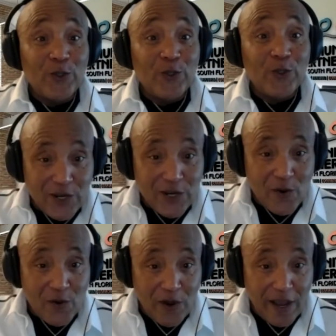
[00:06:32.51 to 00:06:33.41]
got to
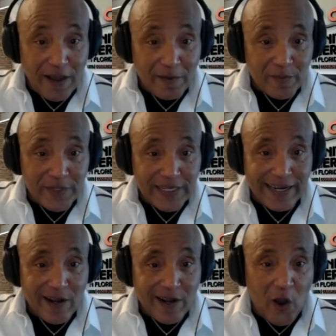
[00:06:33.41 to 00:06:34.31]
show up
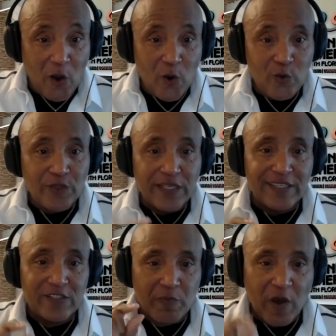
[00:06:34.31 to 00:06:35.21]
and own the
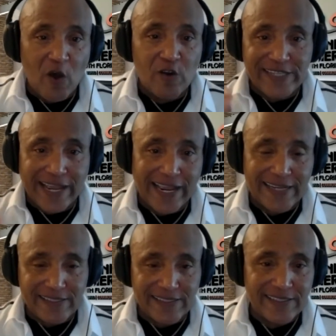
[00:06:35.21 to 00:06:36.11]
small
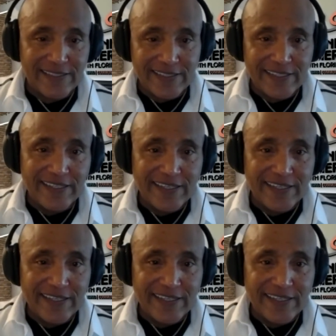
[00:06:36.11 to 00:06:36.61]
tasks. Yes.